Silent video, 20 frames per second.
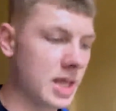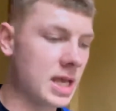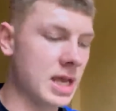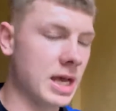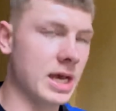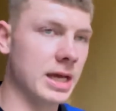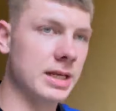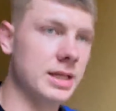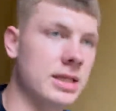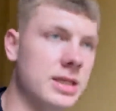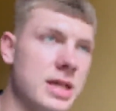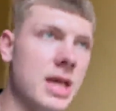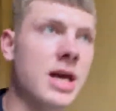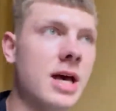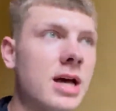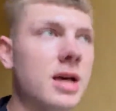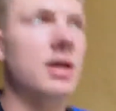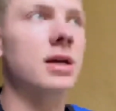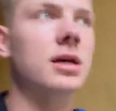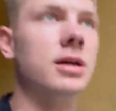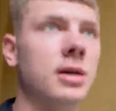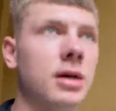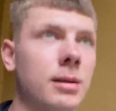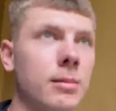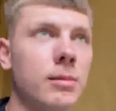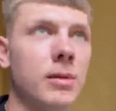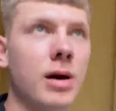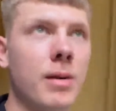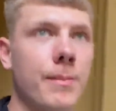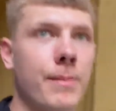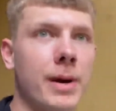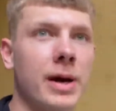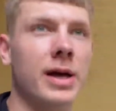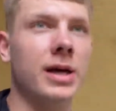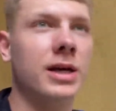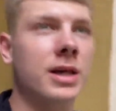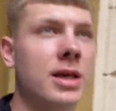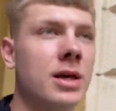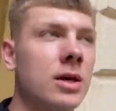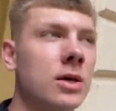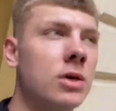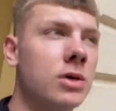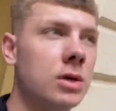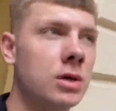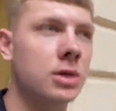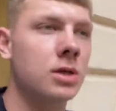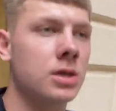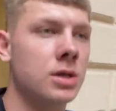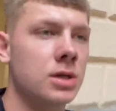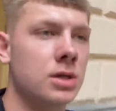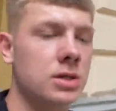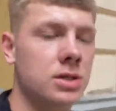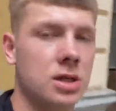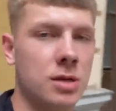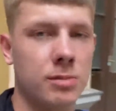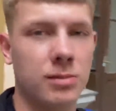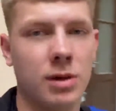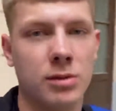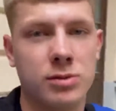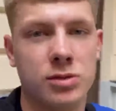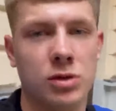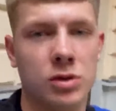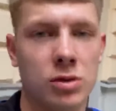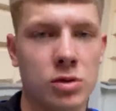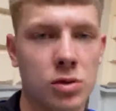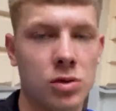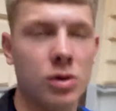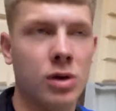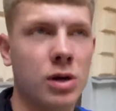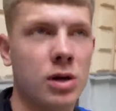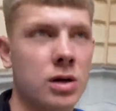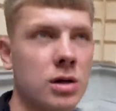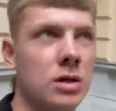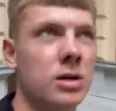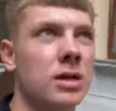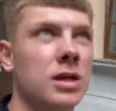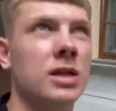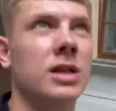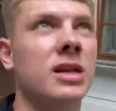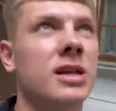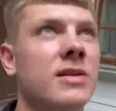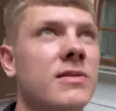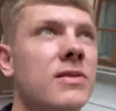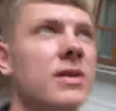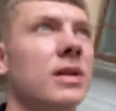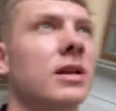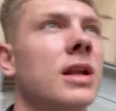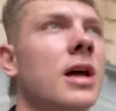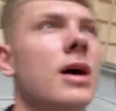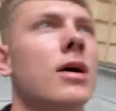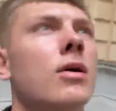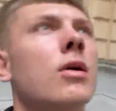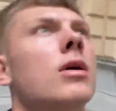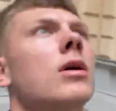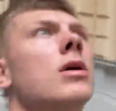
And yeah, I'm now back. It's coming up to in the evening now.